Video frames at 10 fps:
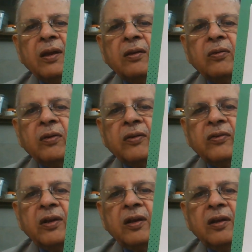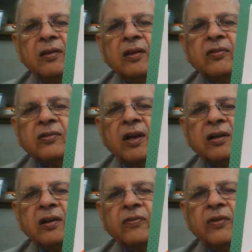you can say the
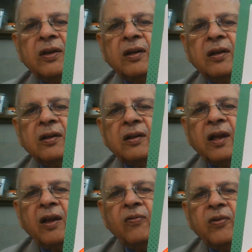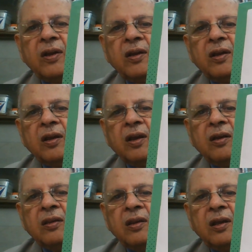start of the life
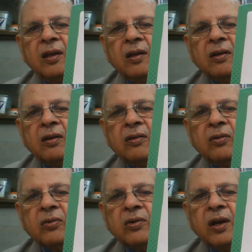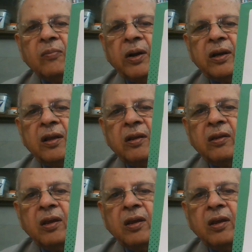in the uterine body.